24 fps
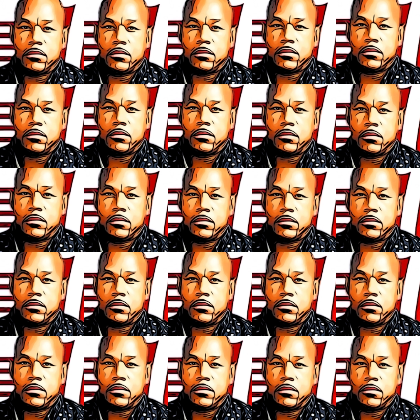
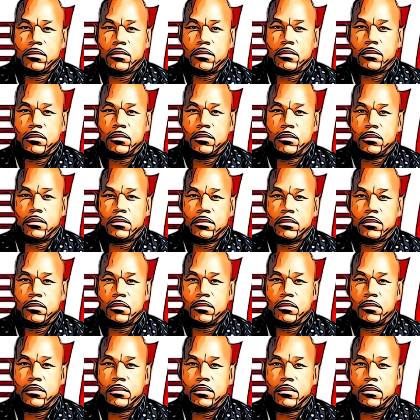
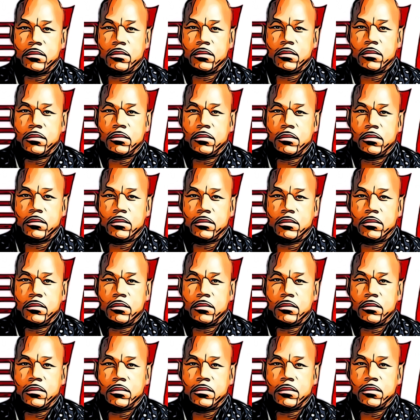
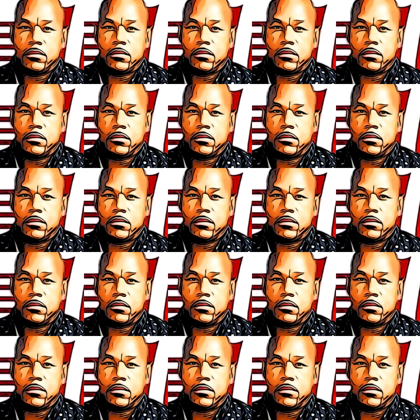Nobody speaks.